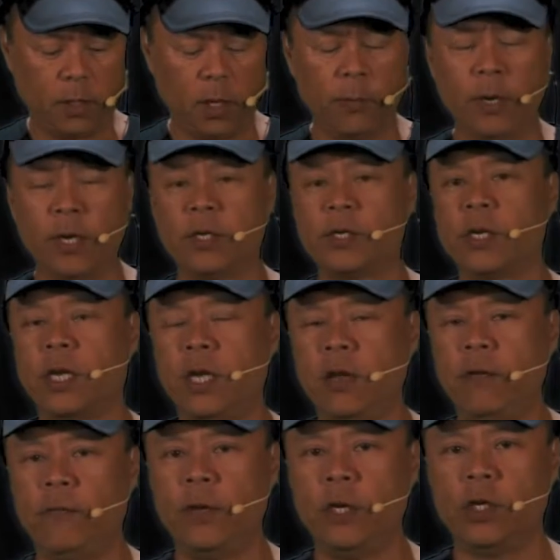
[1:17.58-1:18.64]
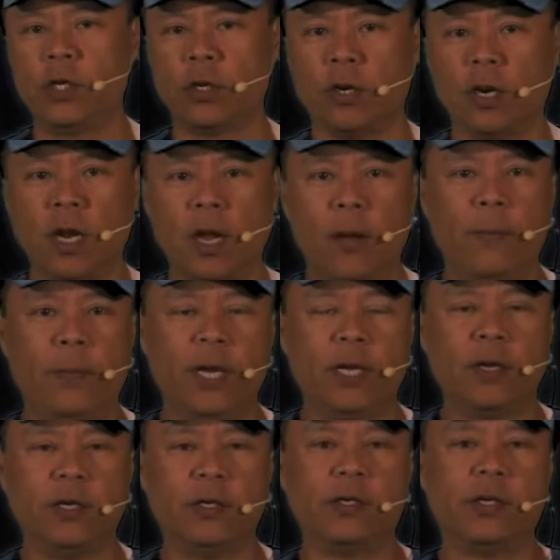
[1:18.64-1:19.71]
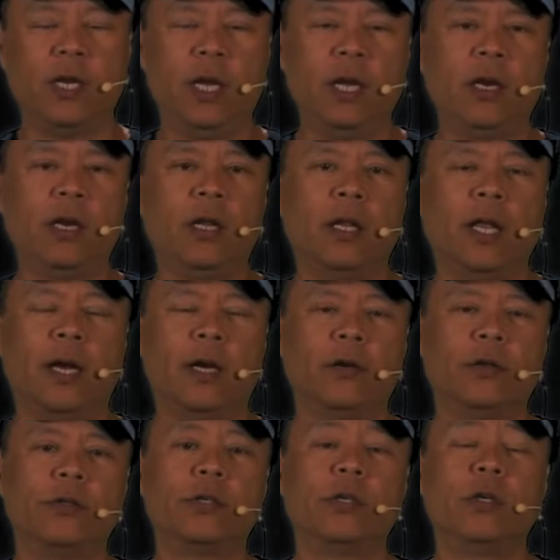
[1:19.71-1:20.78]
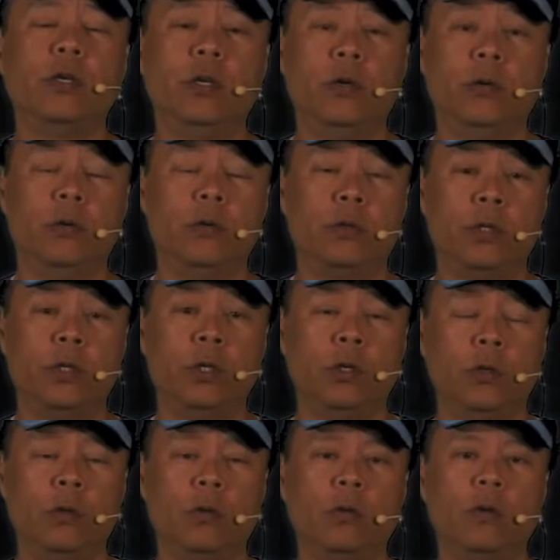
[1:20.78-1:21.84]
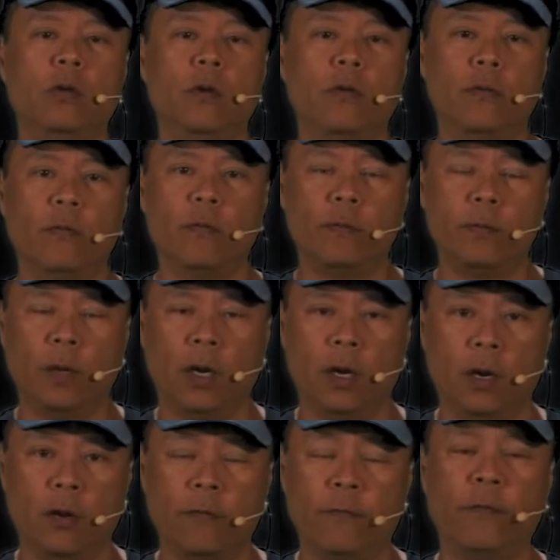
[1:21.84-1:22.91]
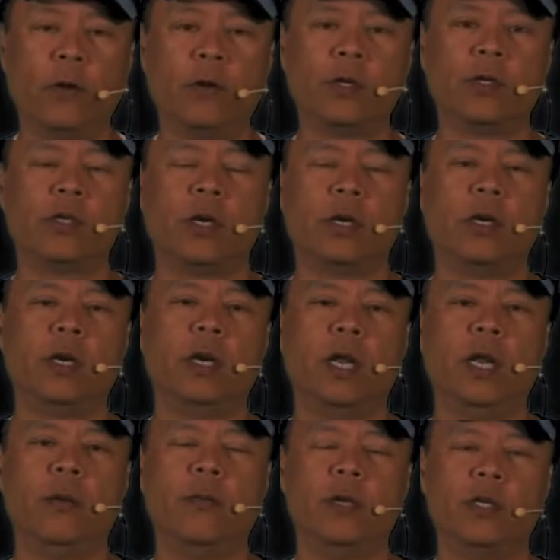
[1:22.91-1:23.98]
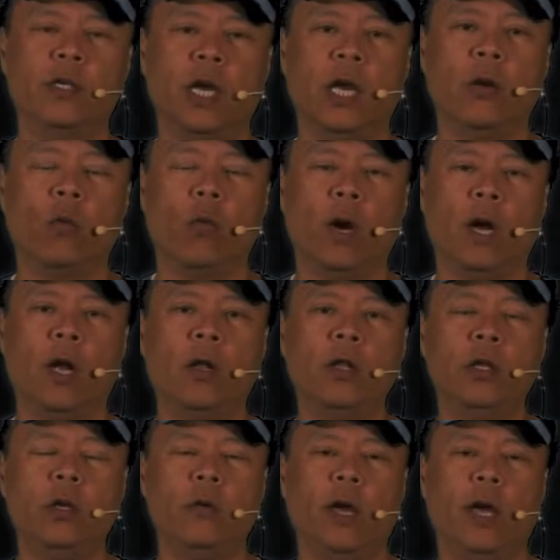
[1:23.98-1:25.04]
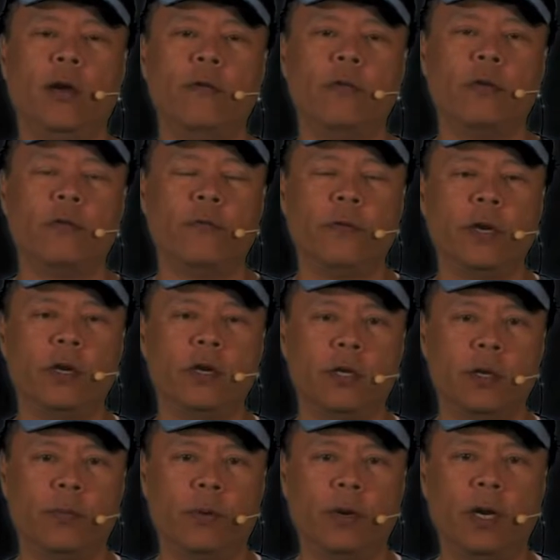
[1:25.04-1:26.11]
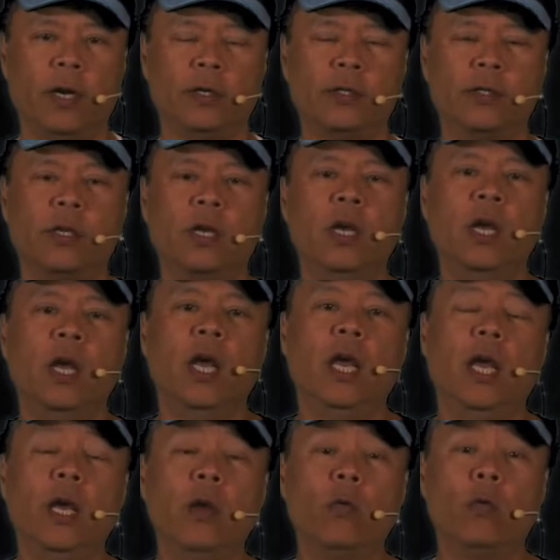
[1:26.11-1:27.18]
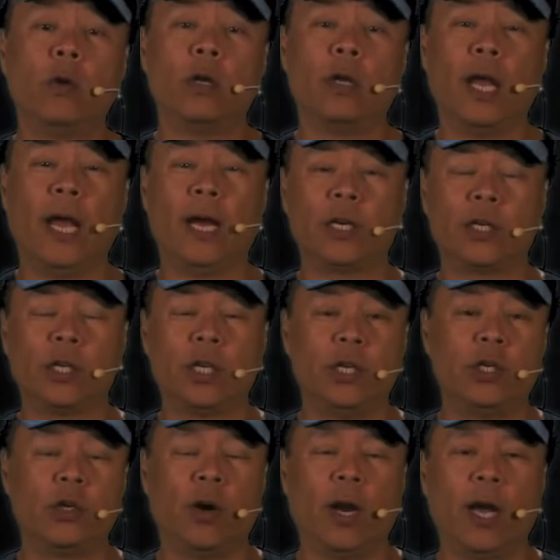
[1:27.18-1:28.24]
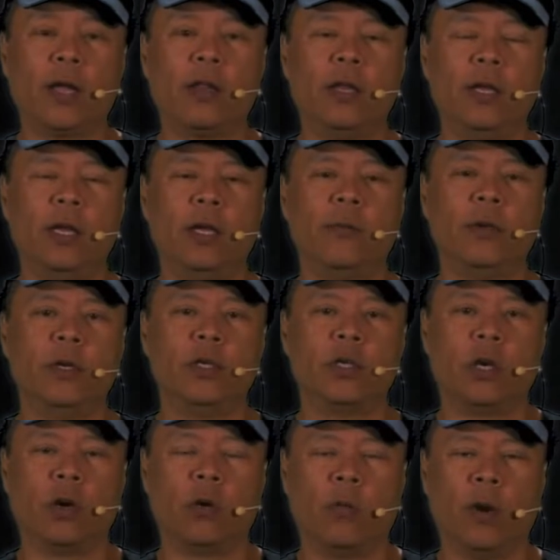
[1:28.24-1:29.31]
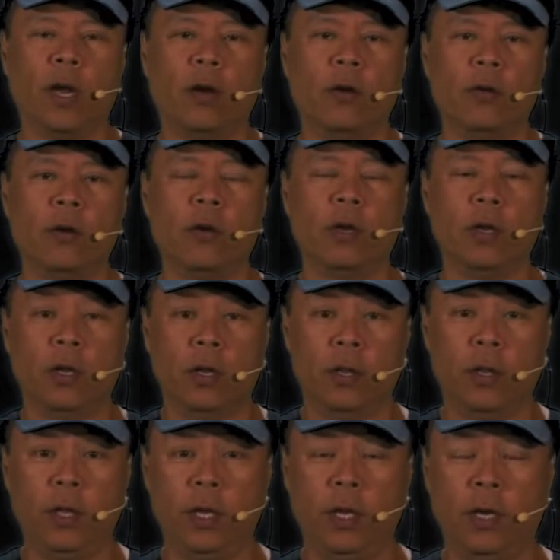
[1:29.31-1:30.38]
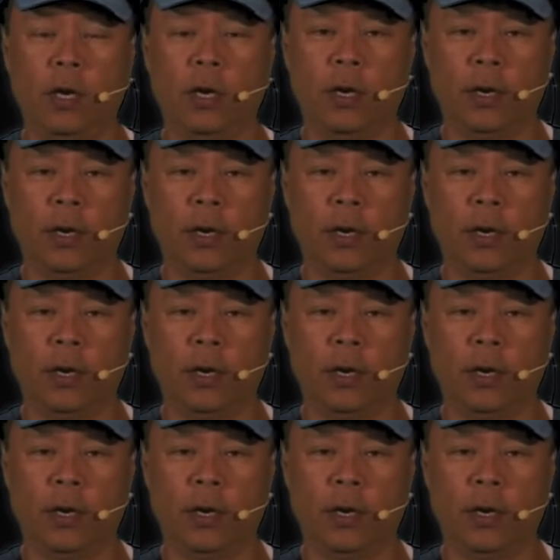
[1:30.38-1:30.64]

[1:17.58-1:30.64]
But it's a key feature because it allows you to focus on an image, and while you have your finger depressed, it will actually track the image around the